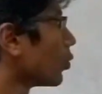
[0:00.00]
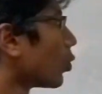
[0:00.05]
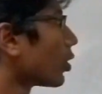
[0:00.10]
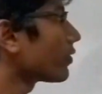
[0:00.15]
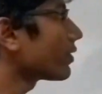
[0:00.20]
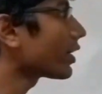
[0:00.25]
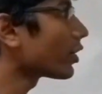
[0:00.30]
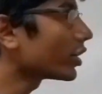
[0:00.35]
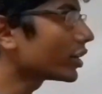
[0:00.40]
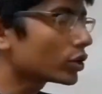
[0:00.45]

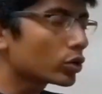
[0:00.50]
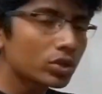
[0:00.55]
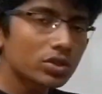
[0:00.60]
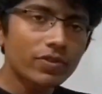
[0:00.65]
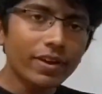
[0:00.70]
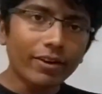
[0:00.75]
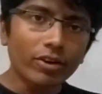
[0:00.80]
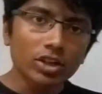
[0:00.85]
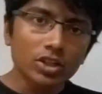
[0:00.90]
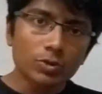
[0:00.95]
What we're going to do
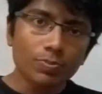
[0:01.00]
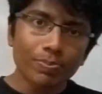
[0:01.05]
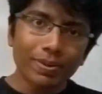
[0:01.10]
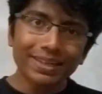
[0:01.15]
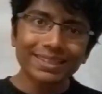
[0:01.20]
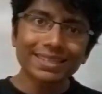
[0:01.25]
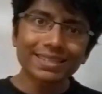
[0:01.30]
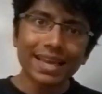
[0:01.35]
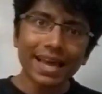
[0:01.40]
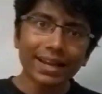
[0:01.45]
is we're going to
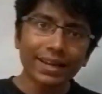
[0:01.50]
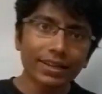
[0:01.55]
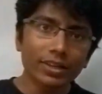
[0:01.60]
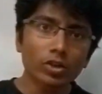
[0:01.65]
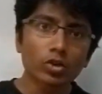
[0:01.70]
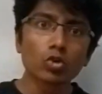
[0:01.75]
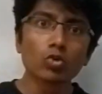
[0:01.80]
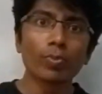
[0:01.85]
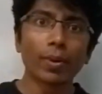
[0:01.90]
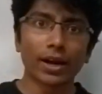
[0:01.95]
split this array
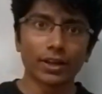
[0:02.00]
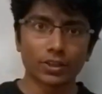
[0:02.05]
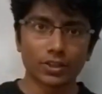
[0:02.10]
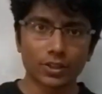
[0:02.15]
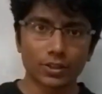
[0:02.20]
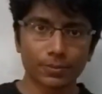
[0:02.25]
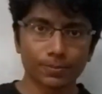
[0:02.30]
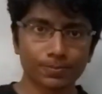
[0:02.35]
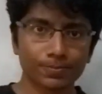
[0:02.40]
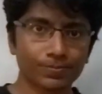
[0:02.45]
into two
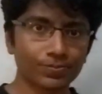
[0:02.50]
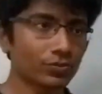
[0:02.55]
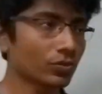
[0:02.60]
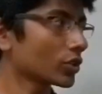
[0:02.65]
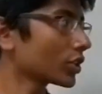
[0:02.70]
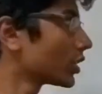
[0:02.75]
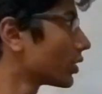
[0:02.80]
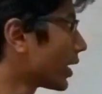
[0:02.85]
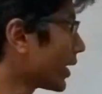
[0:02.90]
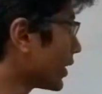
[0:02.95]
parts,
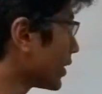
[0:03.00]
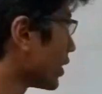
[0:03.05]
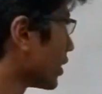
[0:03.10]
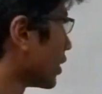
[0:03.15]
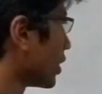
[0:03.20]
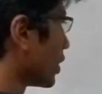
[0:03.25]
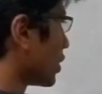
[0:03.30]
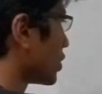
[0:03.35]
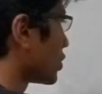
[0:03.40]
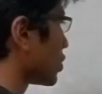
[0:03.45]
right?
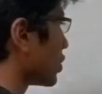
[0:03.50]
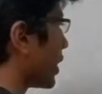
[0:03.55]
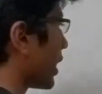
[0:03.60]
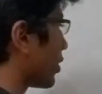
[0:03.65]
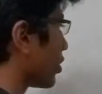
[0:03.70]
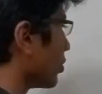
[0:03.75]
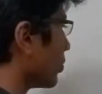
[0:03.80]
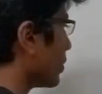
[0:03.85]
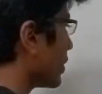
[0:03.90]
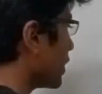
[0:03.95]
So
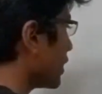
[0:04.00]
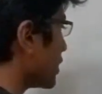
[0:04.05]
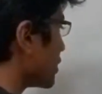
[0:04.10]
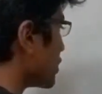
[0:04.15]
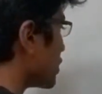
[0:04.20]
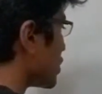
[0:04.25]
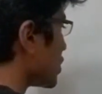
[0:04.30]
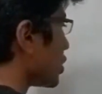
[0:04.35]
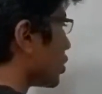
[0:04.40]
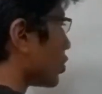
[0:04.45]
that will be
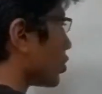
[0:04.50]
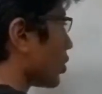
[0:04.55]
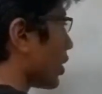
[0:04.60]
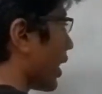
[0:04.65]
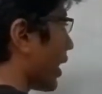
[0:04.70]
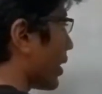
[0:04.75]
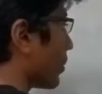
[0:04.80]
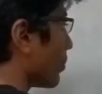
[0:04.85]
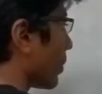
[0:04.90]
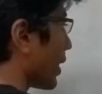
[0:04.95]
0 to
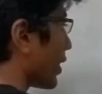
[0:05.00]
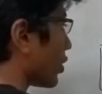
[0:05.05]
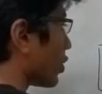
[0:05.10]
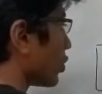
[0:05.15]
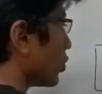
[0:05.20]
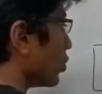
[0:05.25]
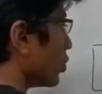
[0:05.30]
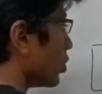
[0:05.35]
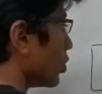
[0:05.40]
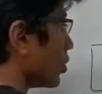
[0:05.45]
n by
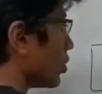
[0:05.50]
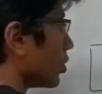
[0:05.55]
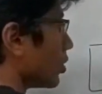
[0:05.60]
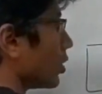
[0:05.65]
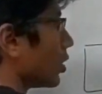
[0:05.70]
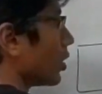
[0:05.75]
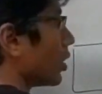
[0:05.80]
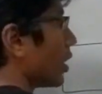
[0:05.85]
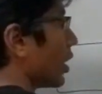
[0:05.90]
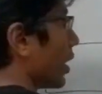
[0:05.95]
2,
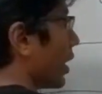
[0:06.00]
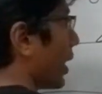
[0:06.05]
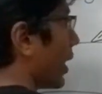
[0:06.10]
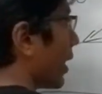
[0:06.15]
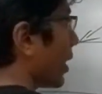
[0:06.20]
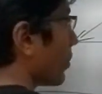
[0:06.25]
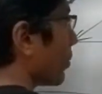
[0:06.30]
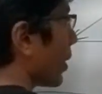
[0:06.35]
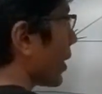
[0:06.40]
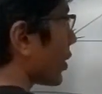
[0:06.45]

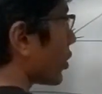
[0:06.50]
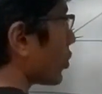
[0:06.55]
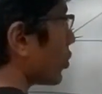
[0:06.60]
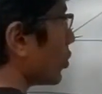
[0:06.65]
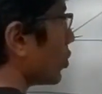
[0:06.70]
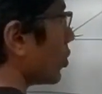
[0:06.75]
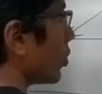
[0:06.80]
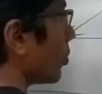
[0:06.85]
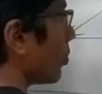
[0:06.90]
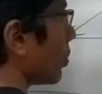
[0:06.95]
and n by 2
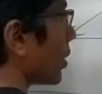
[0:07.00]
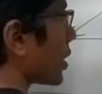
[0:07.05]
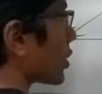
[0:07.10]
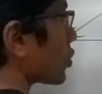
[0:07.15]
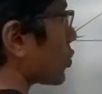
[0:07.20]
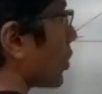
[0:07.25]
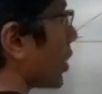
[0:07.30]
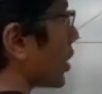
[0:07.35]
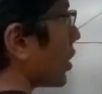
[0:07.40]
plus